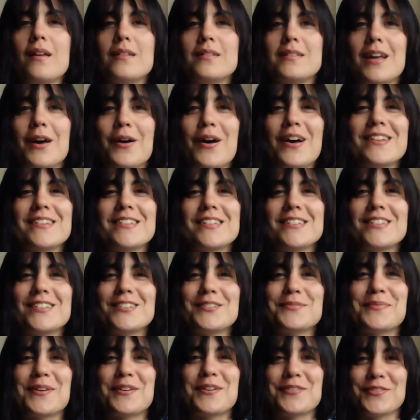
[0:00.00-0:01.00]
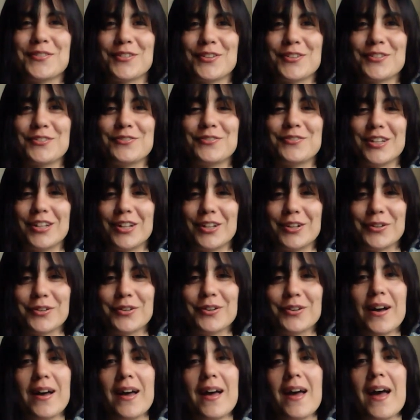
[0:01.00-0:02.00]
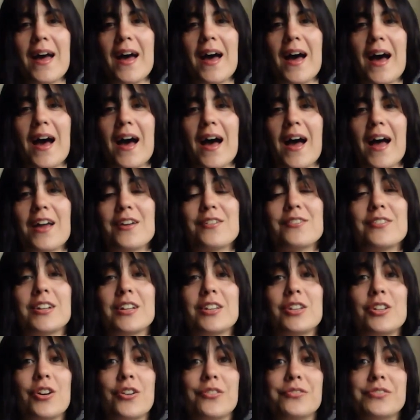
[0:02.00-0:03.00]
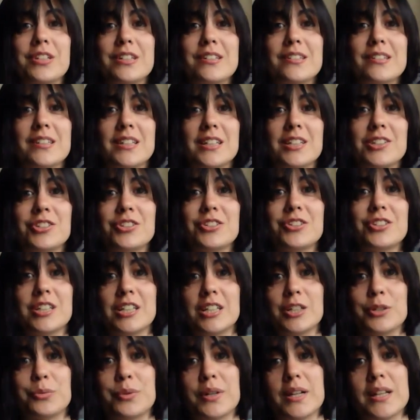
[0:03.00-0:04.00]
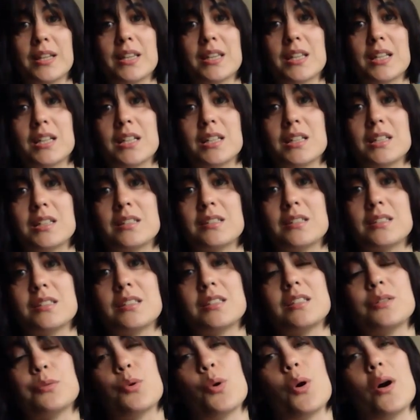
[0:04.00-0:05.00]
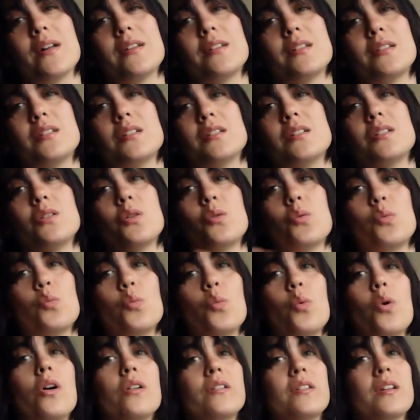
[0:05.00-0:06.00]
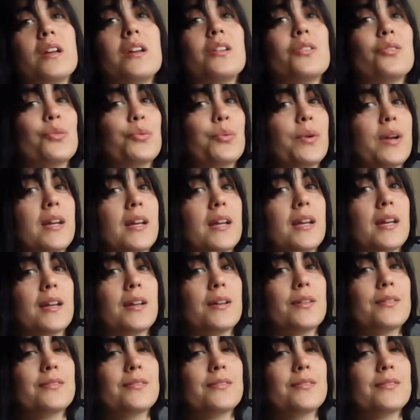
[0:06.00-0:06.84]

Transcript: Now, as this is my first video, I think the obvious thing to lead with is the question, what is Reiki?